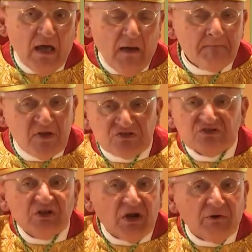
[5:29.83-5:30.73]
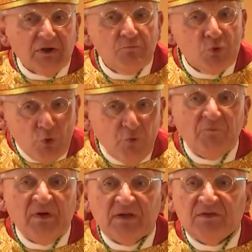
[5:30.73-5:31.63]
a missionary
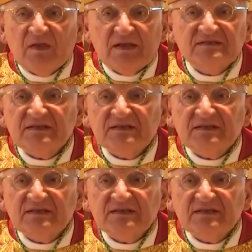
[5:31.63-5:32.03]
movement that has